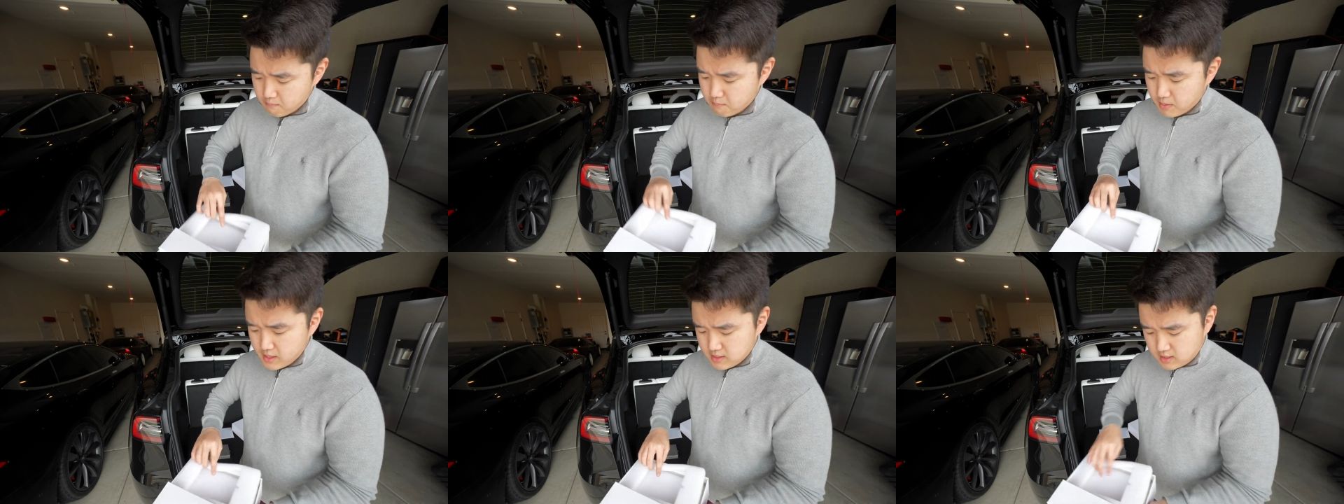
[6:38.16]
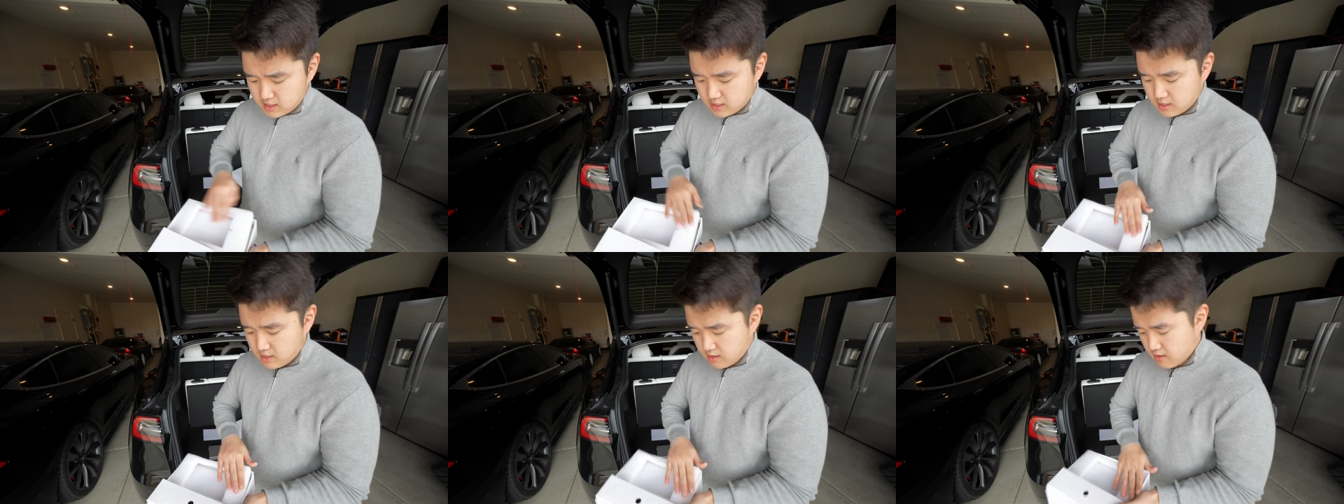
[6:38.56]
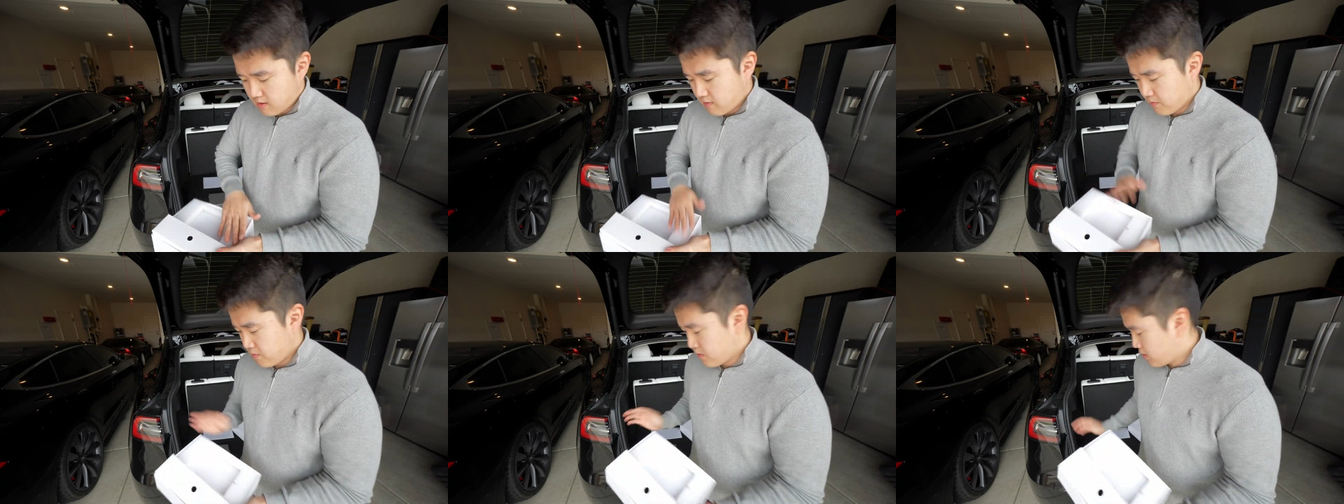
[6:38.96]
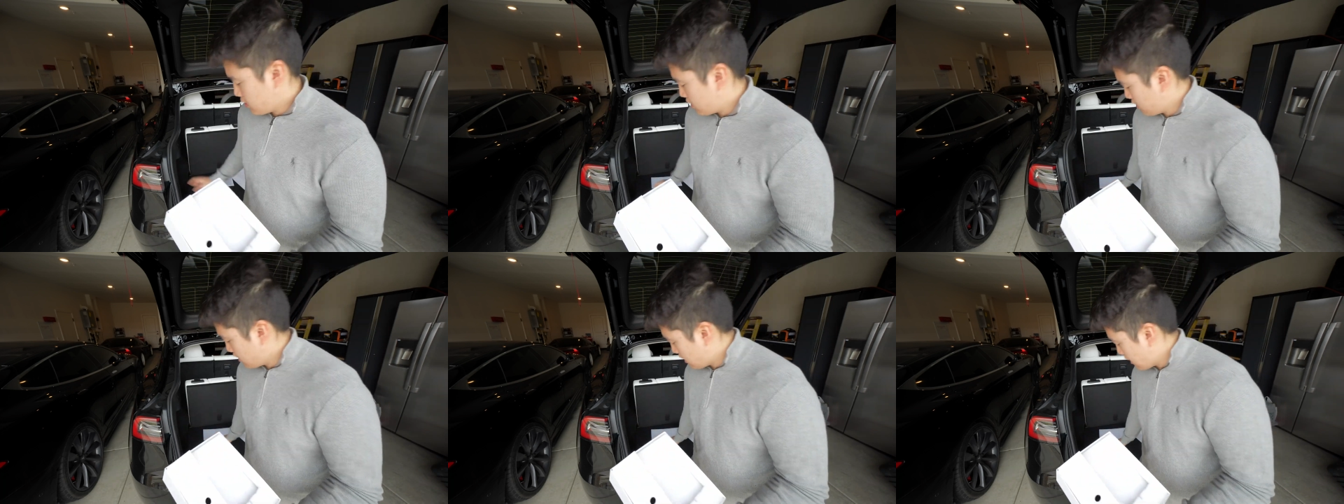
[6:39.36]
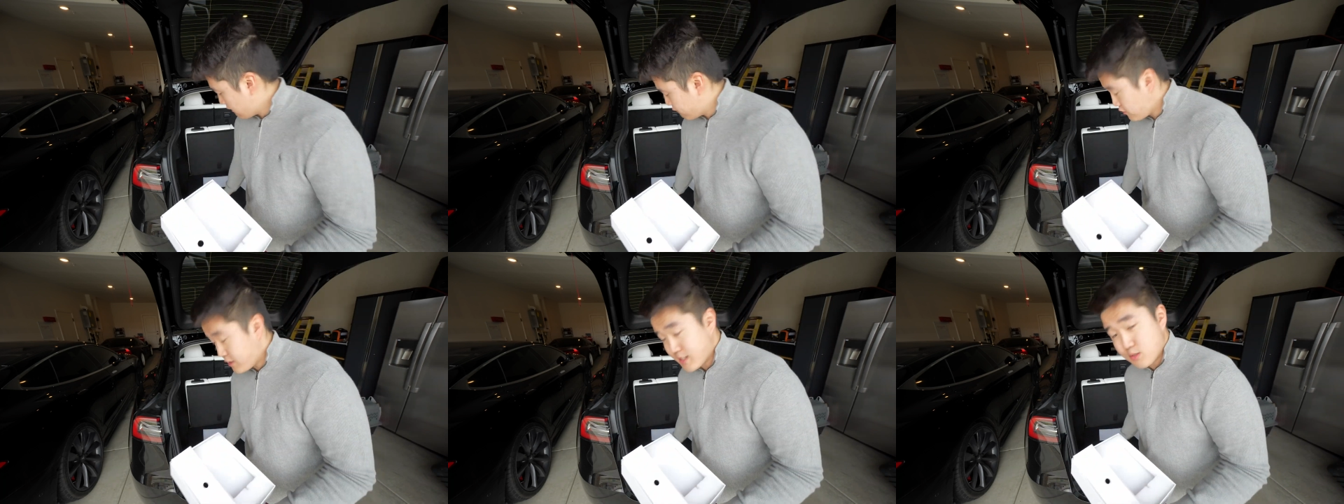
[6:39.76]
But
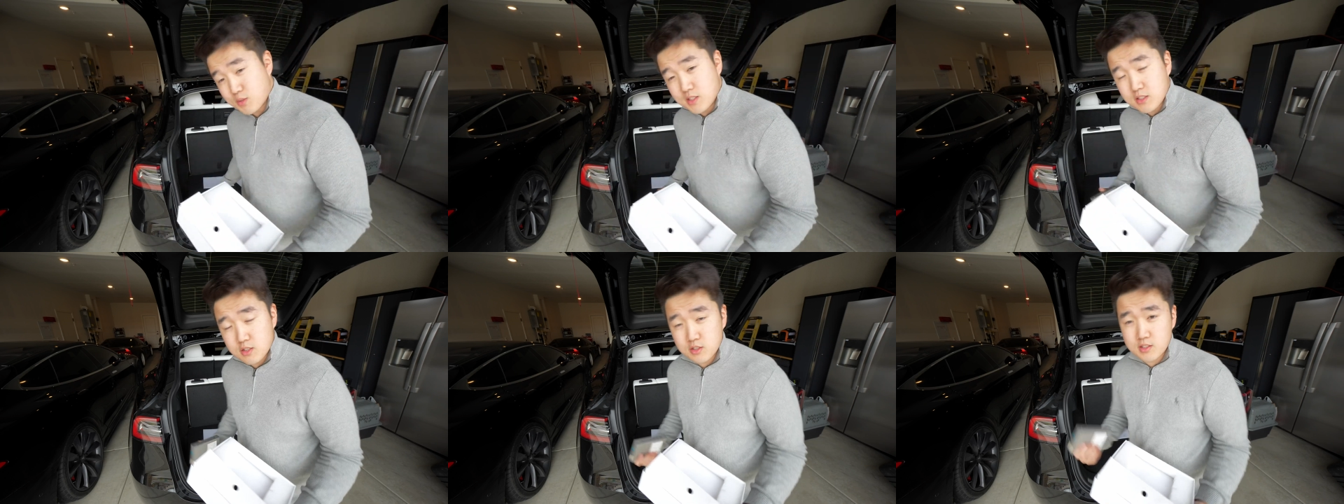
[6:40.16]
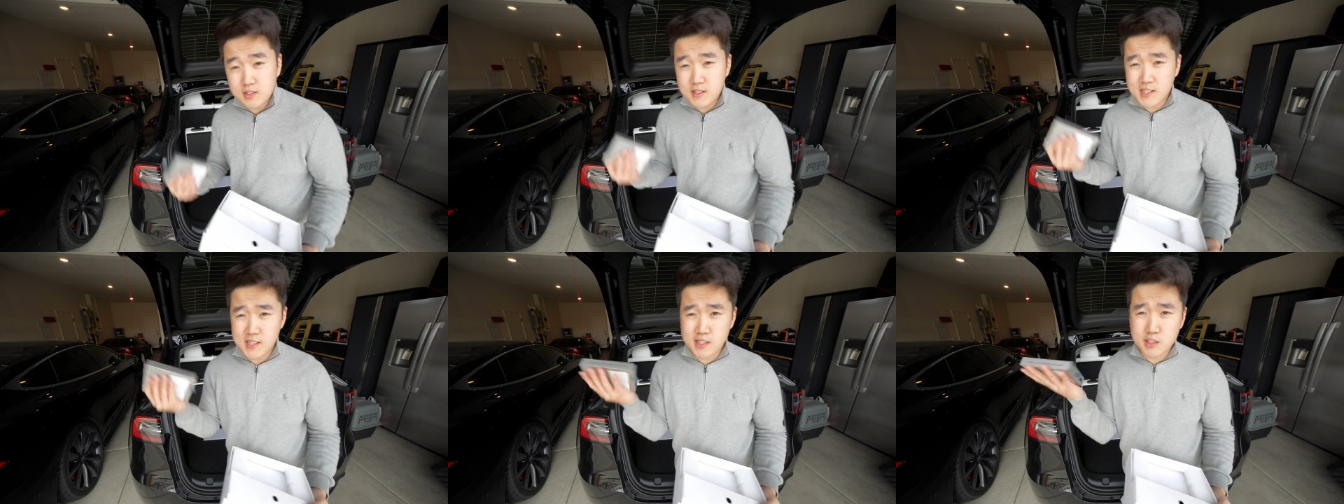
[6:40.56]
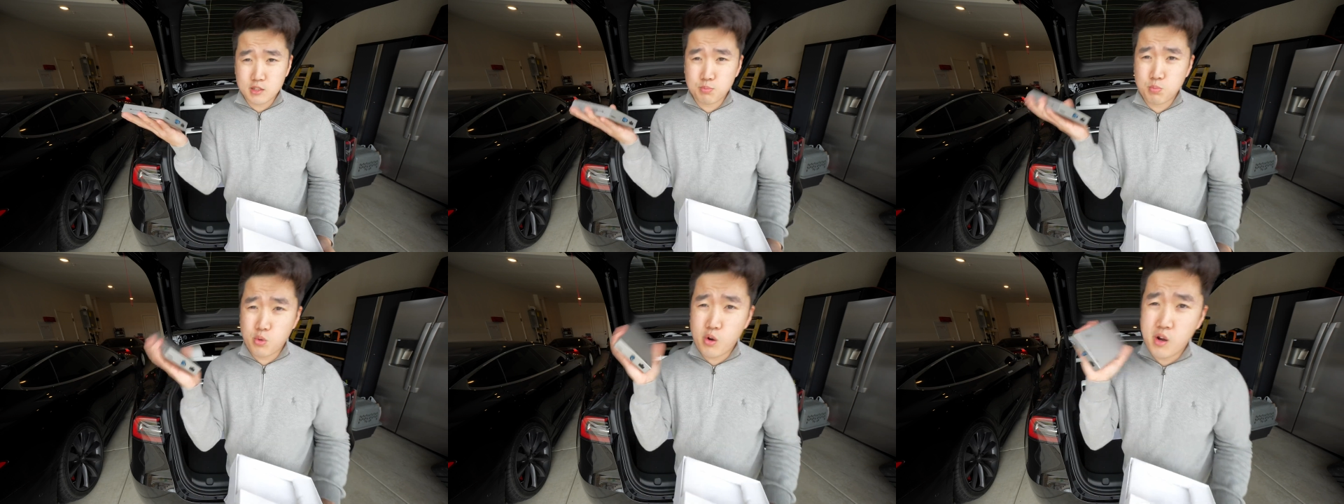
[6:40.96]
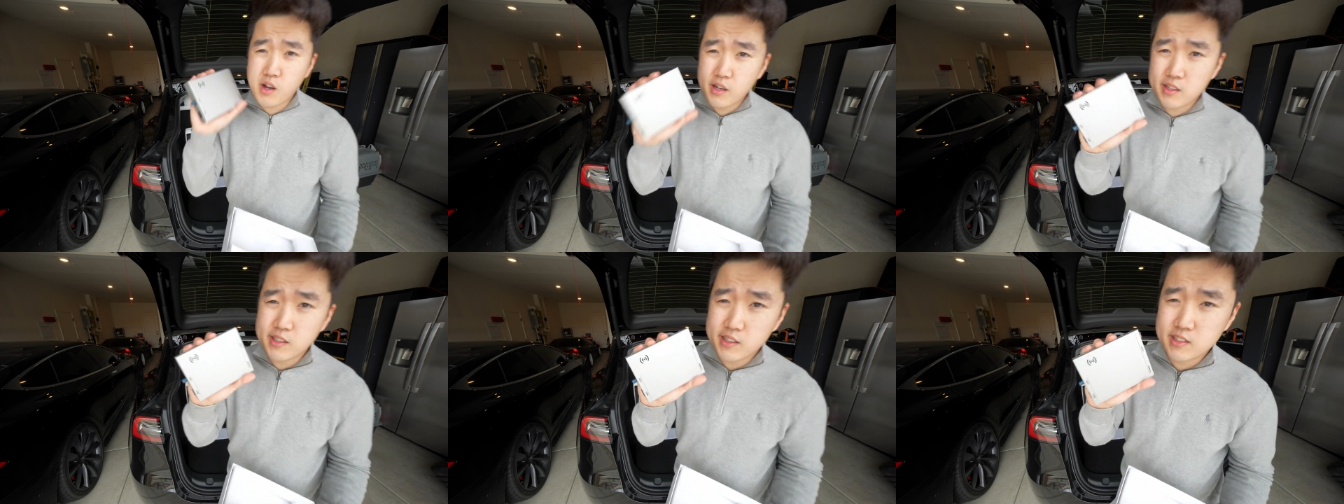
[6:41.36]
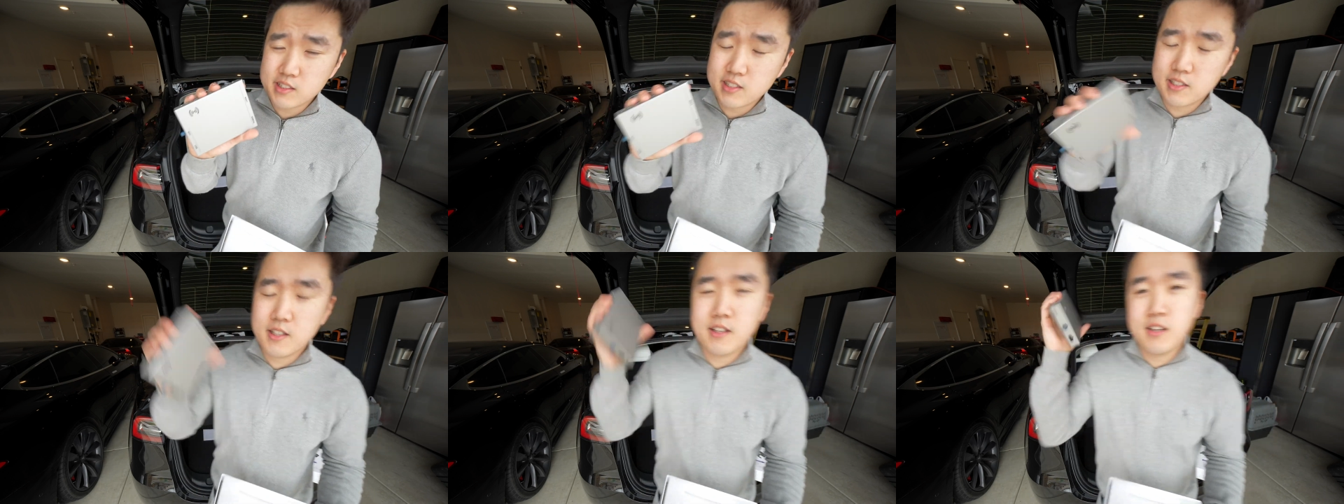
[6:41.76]
if you guys were interested in this
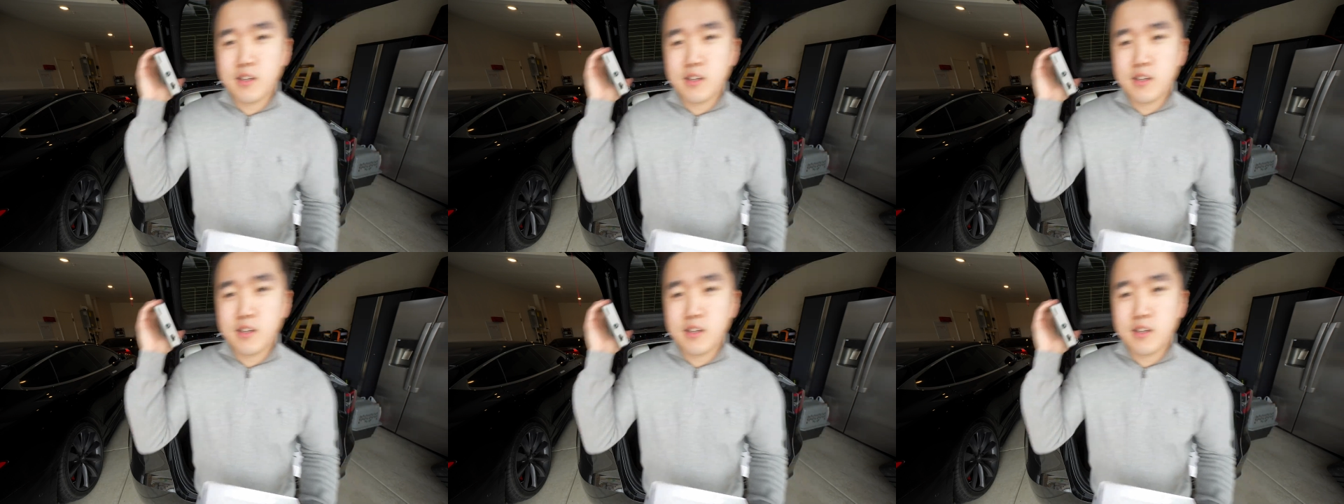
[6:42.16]
product,